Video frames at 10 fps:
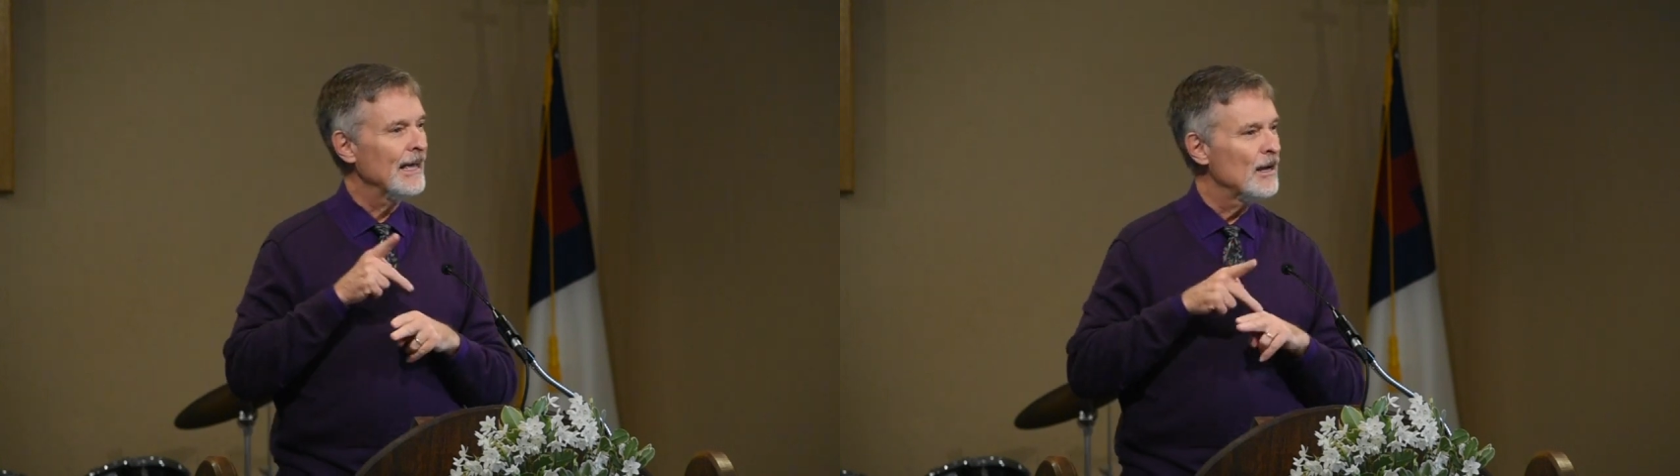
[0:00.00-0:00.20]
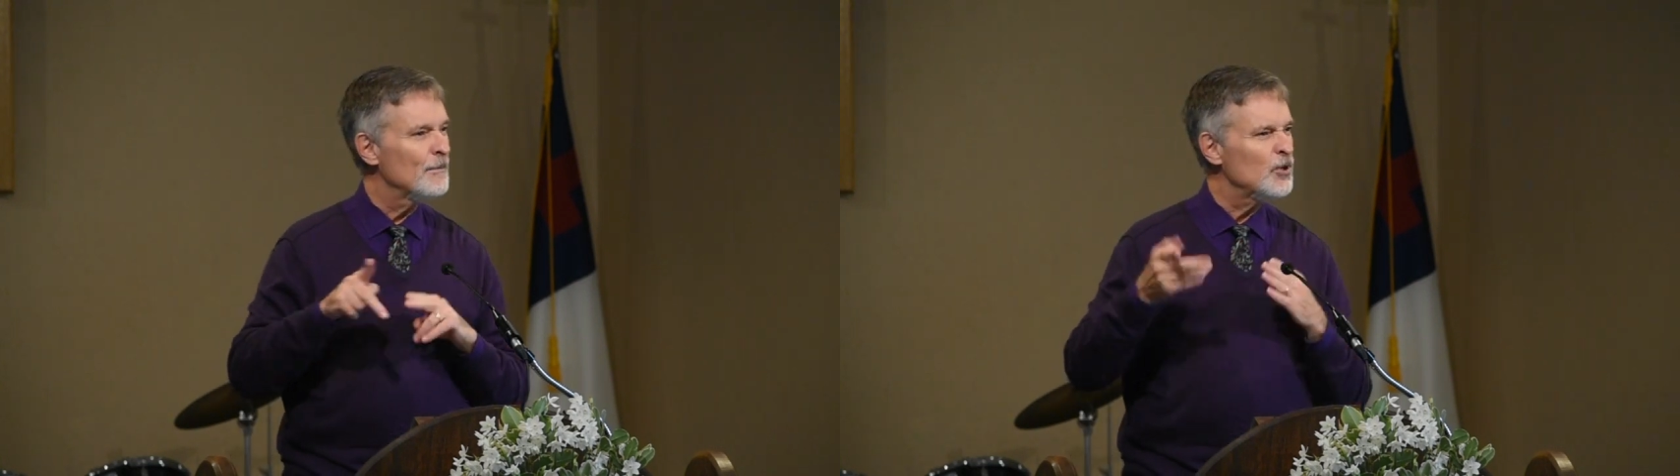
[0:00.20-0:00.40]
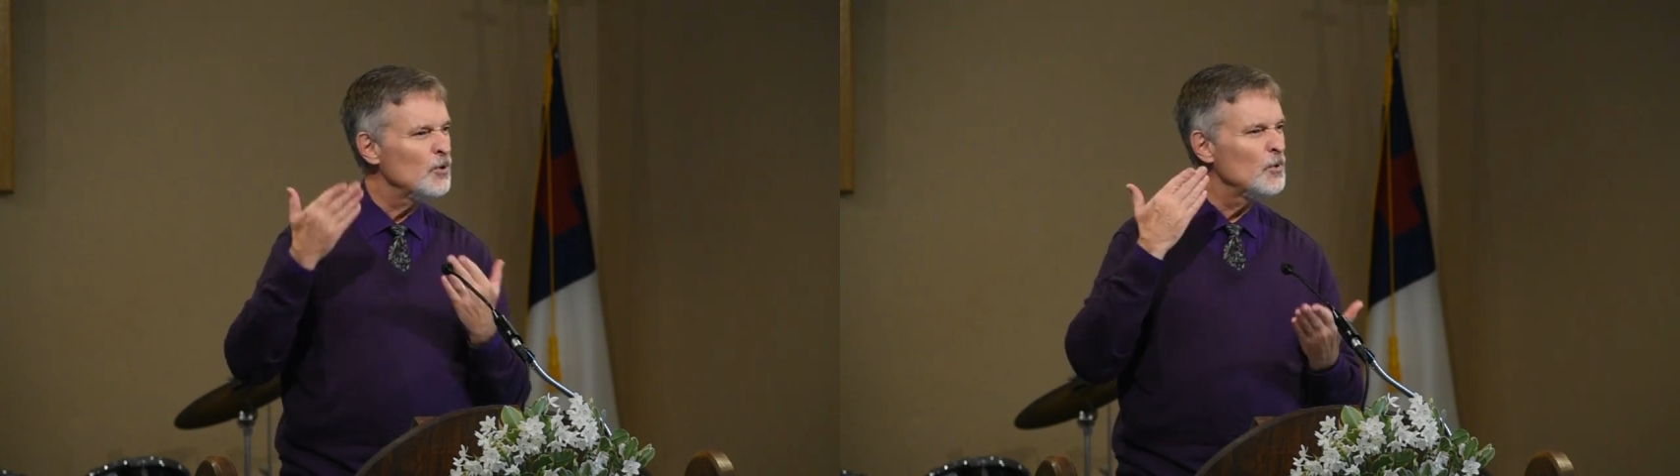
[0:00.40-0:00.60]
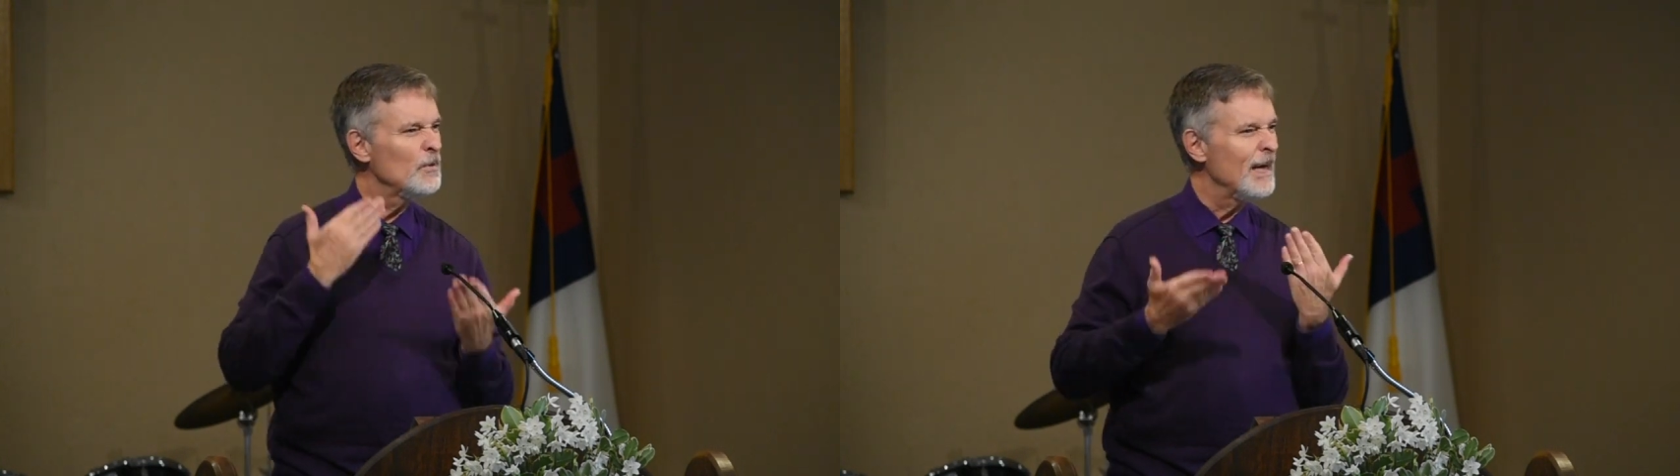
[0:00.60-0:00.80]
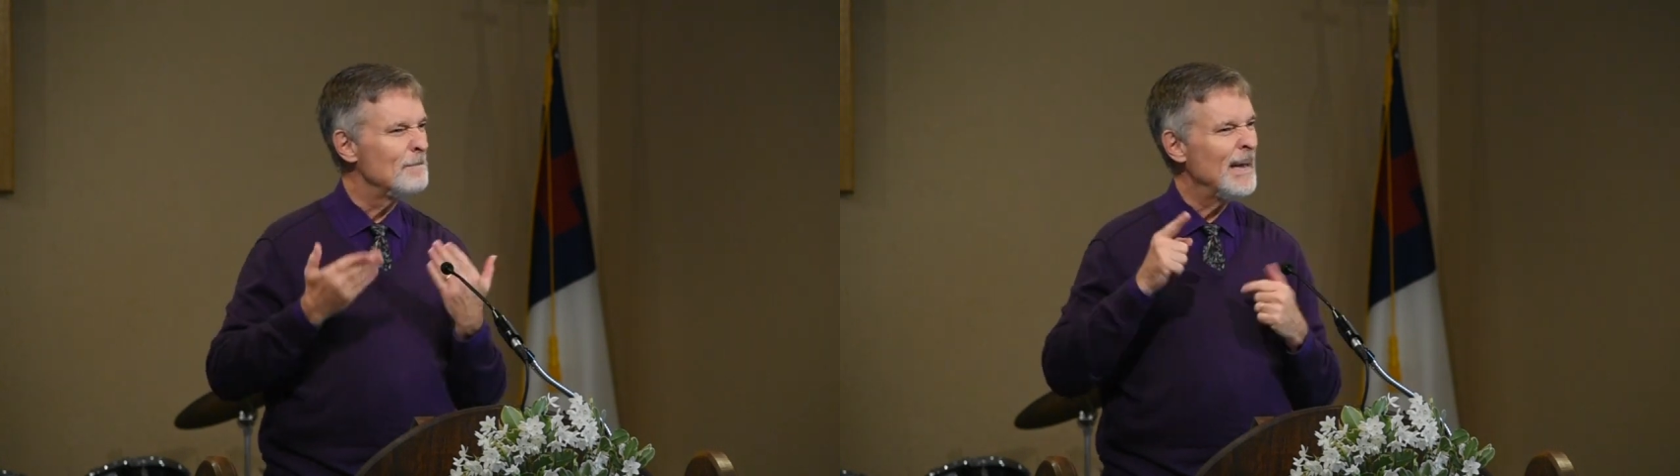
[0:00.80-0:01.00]
in a pew
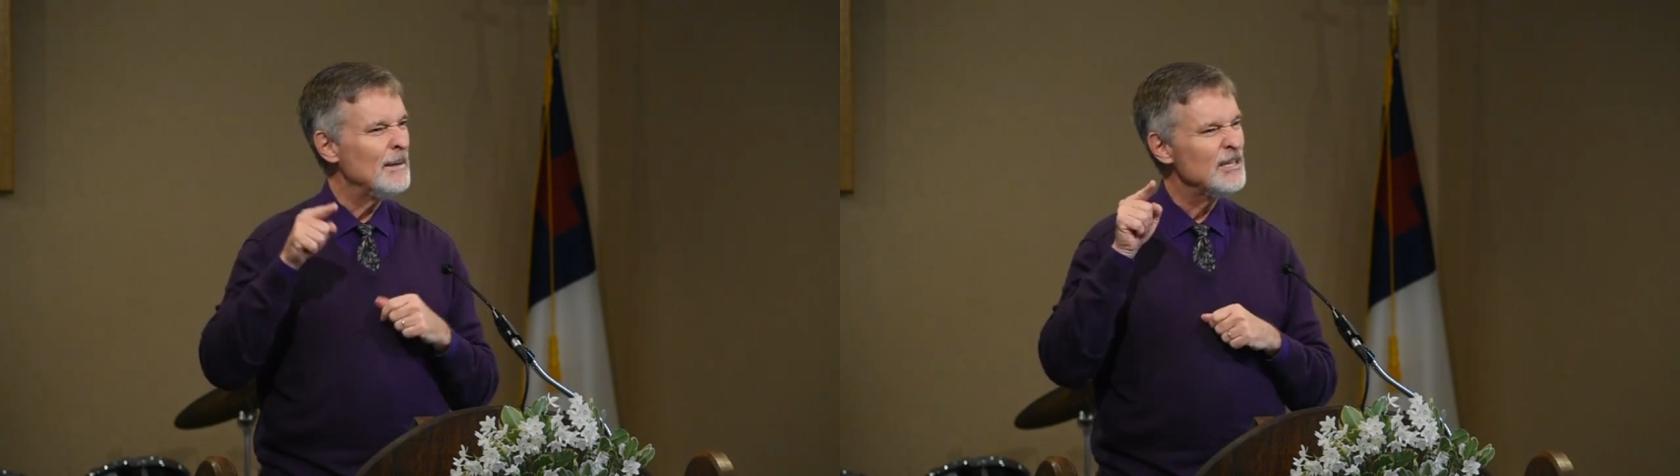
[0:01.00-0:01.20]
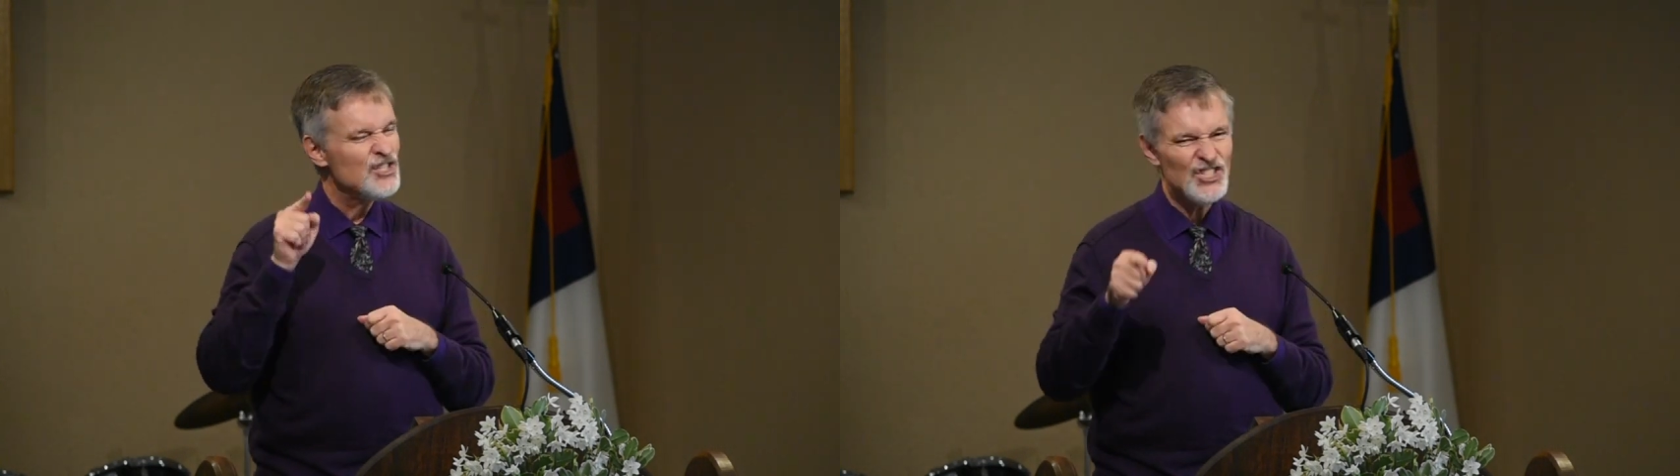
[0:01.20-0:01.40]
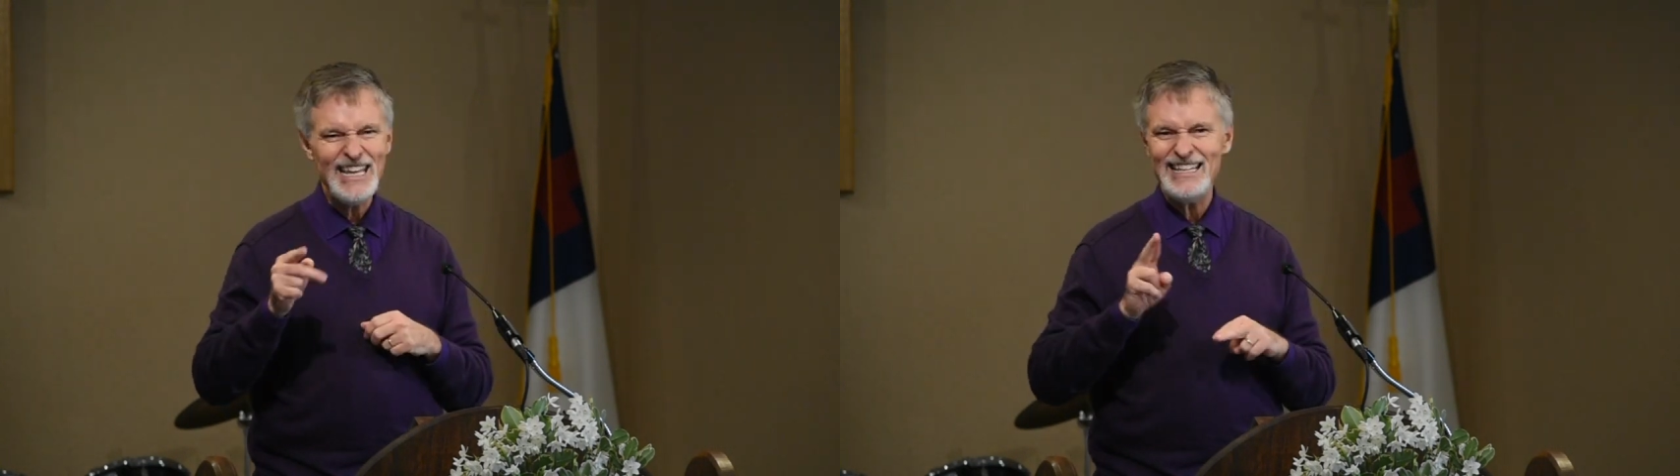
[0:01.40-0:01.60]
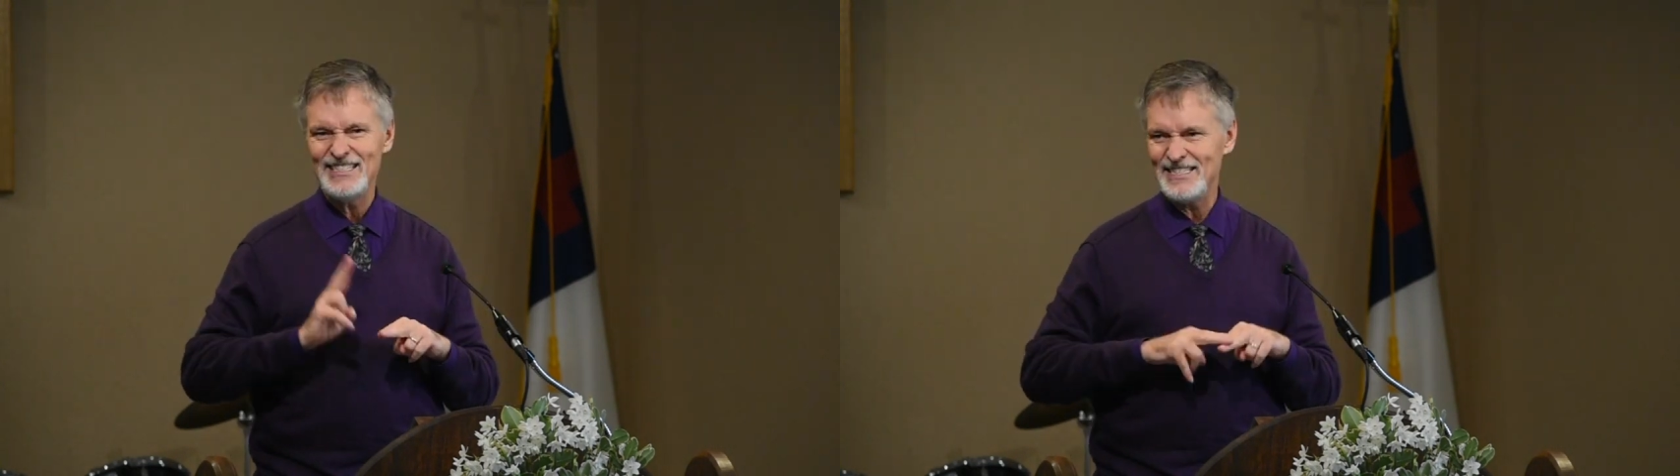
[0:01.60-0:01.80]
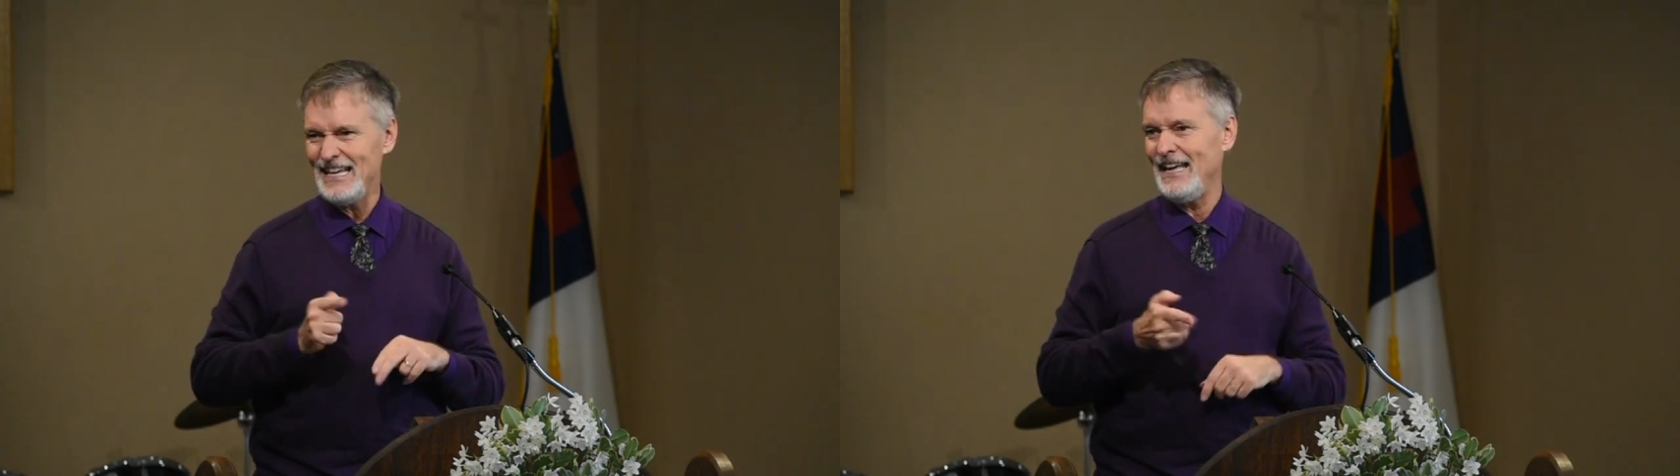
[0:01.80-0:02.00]
that maybe she had
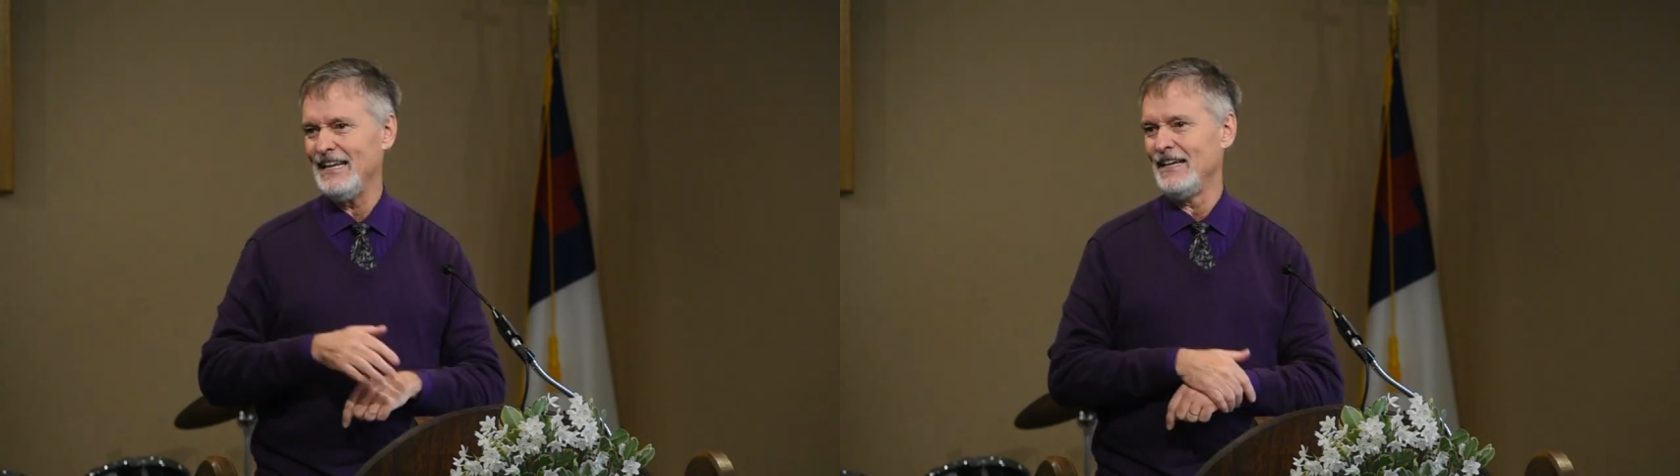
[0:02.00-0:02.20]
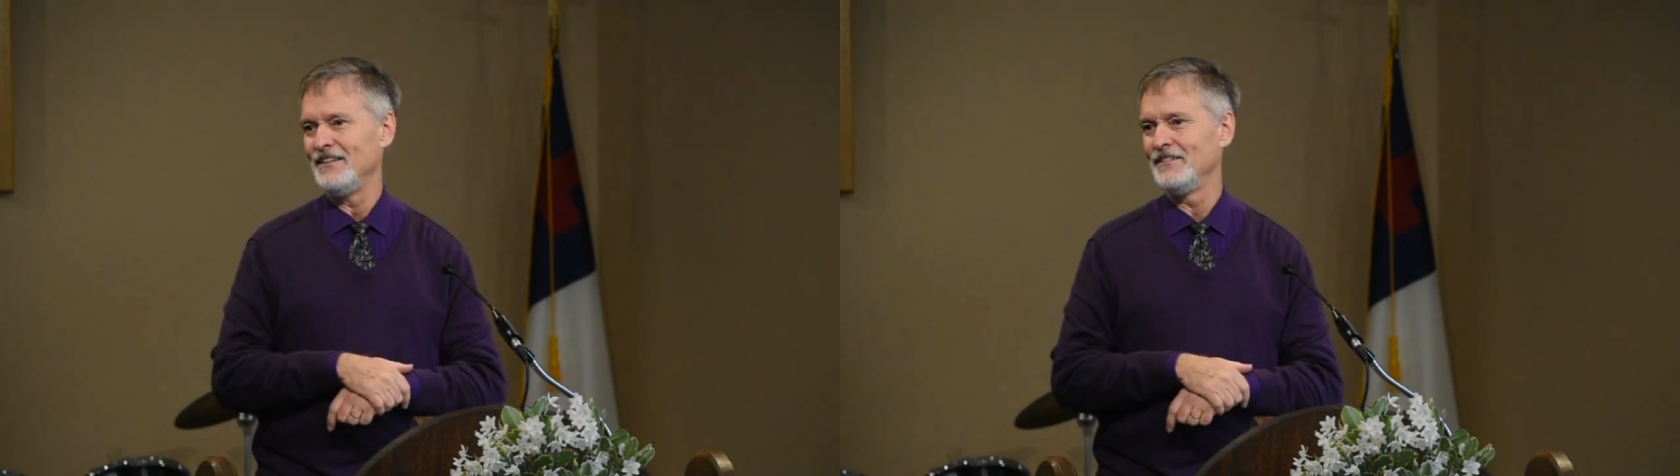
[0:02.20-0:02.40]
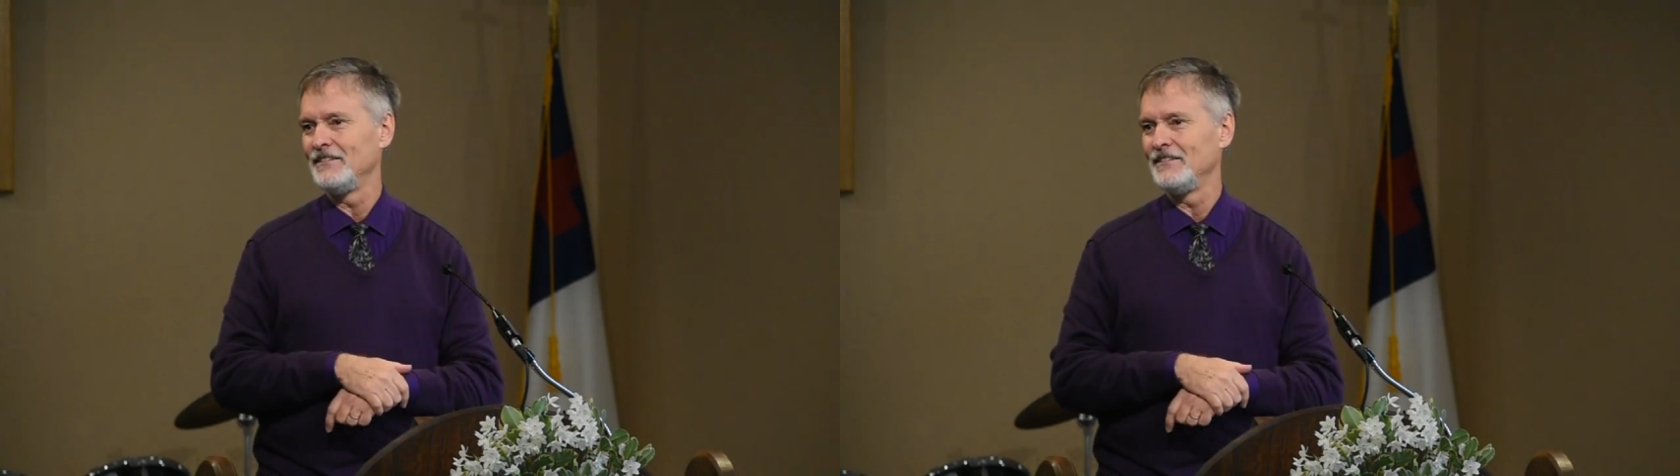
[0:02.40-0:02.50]
sat in.